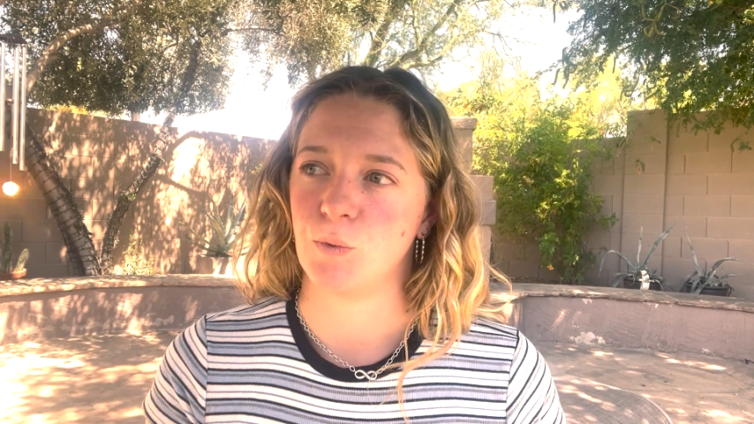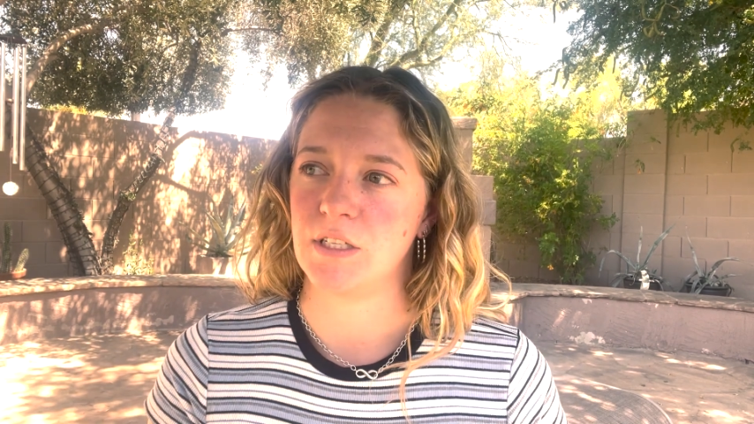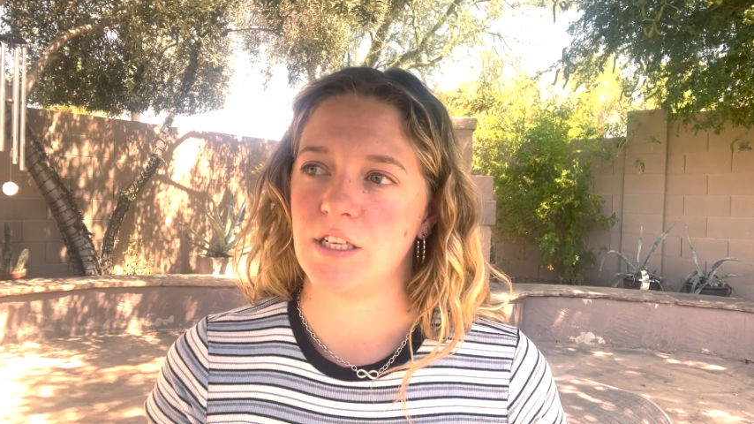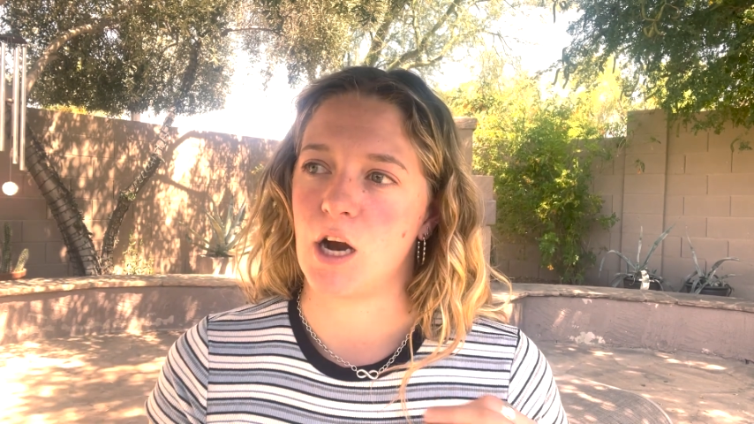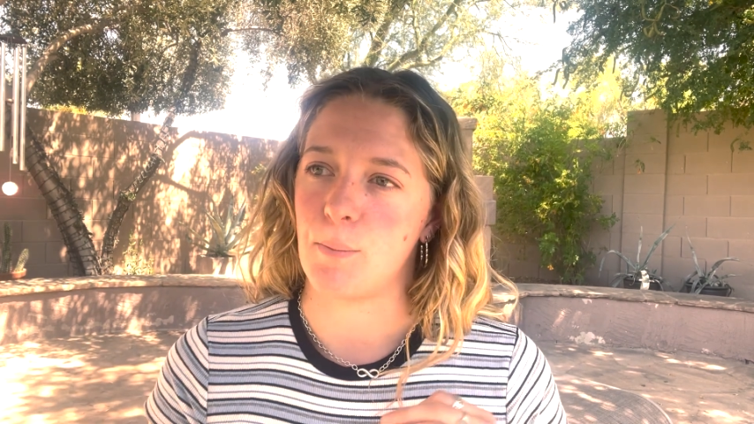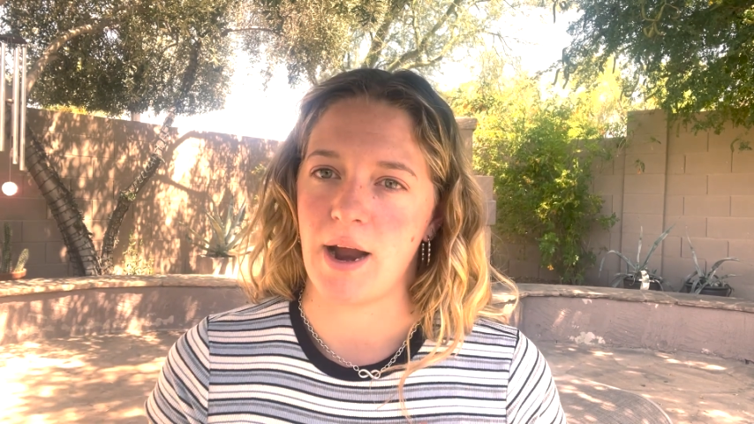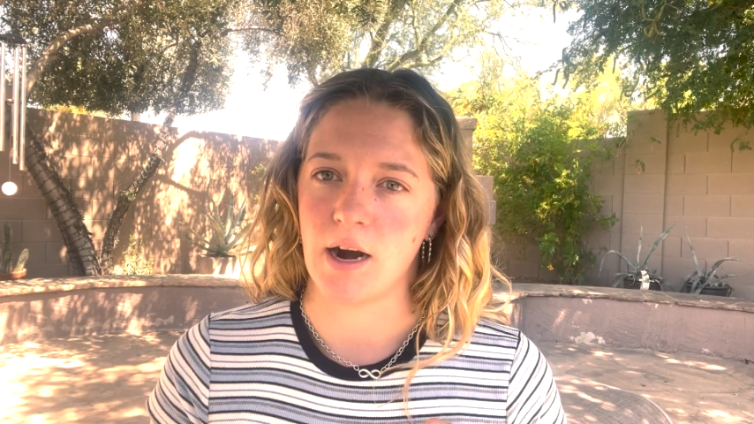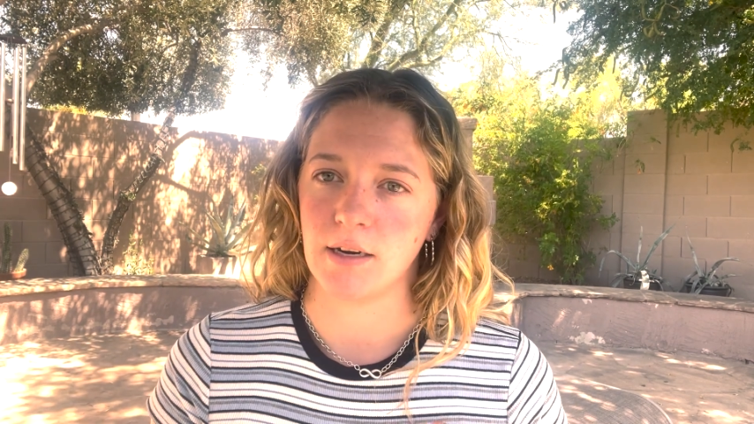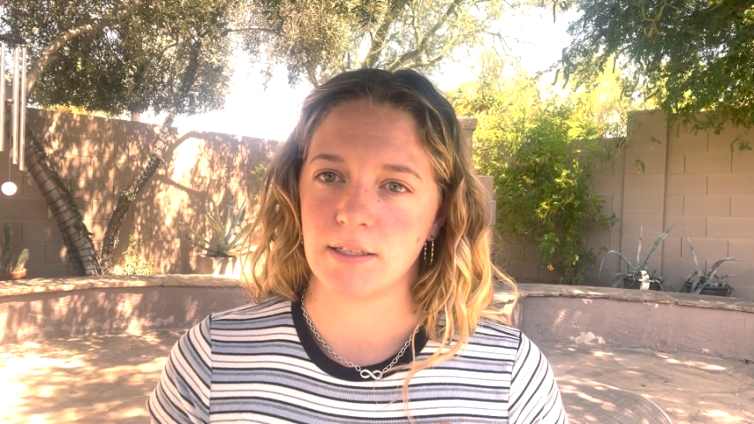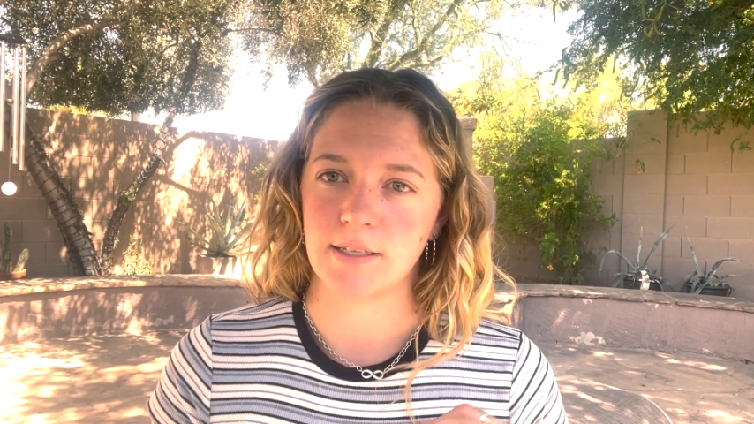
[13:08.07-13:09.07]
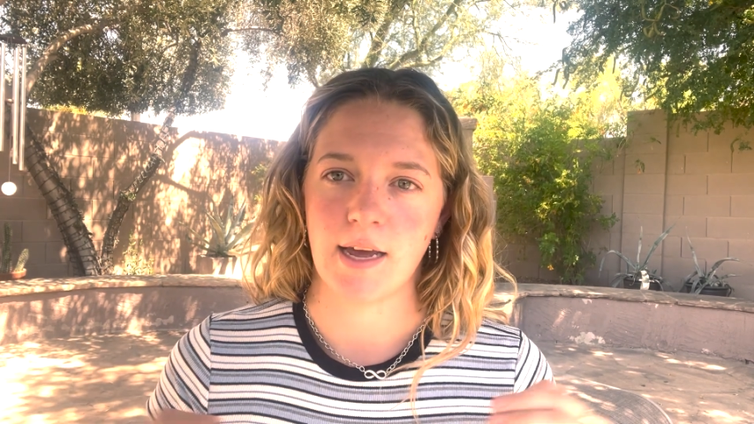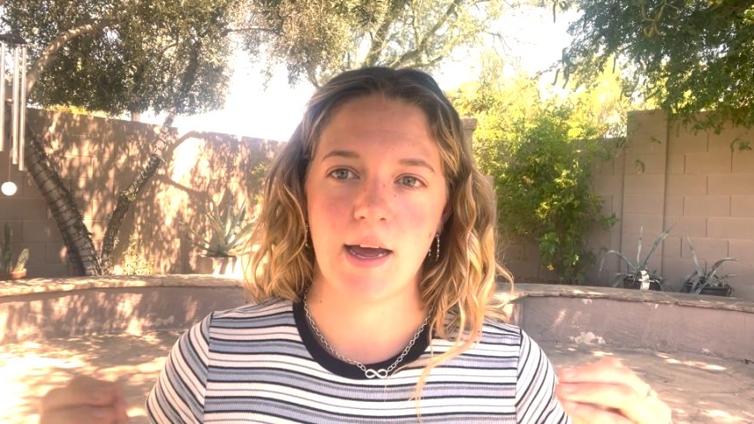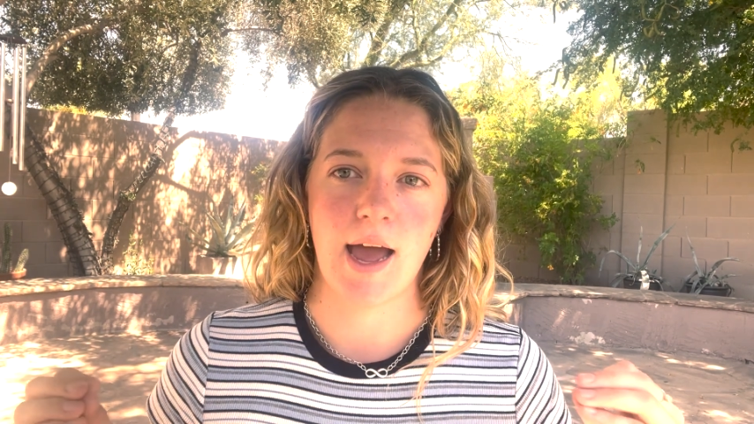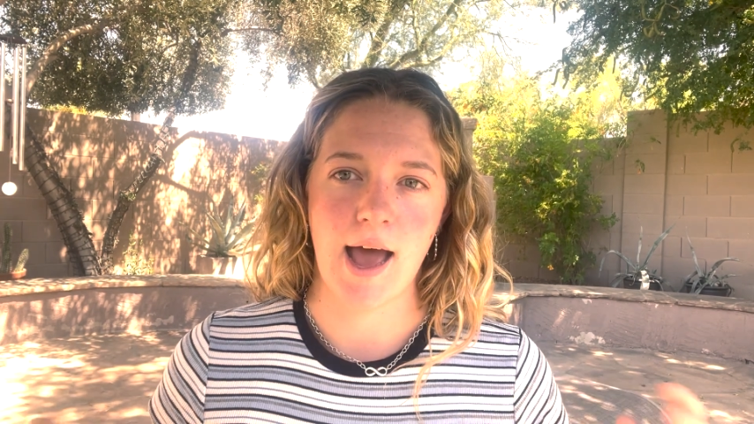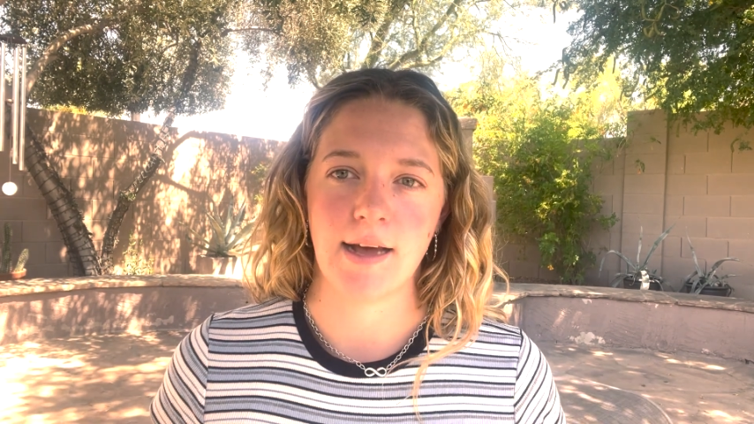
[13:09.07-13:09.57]
we see our parents
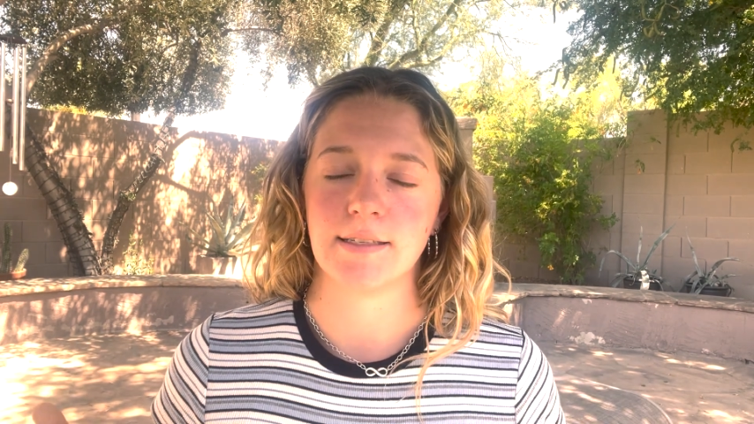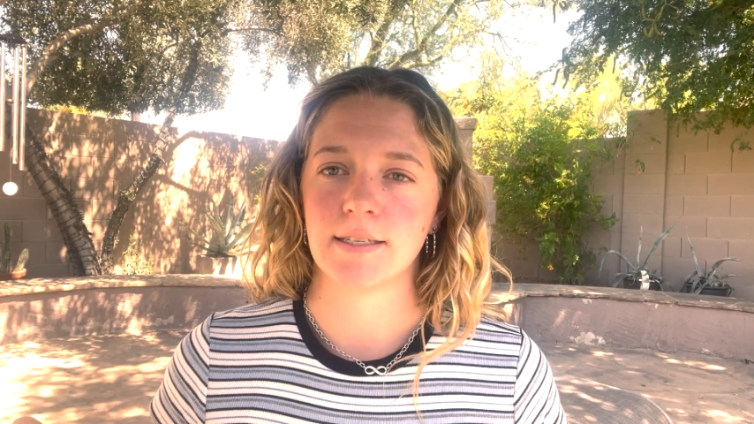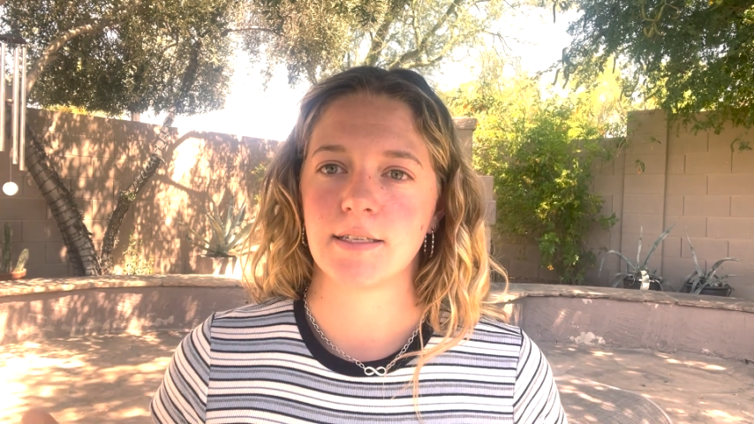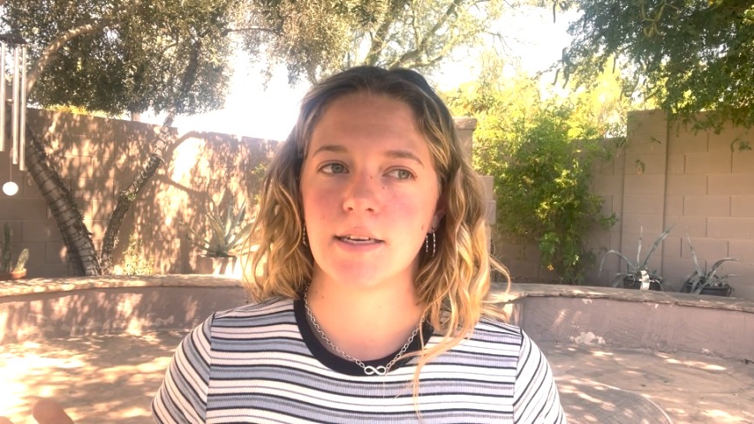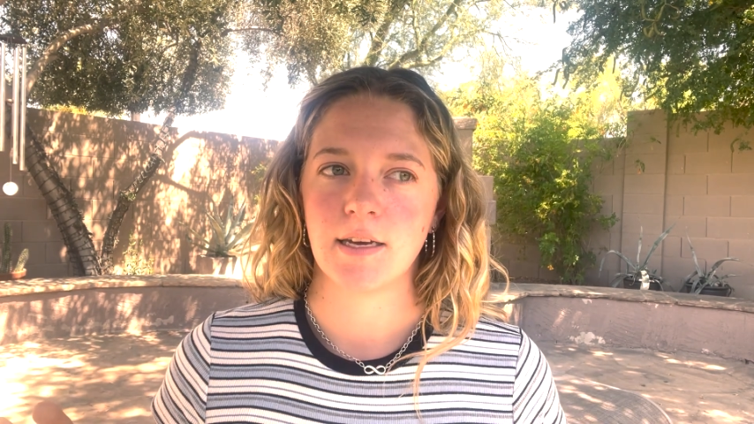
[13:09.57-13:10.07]
as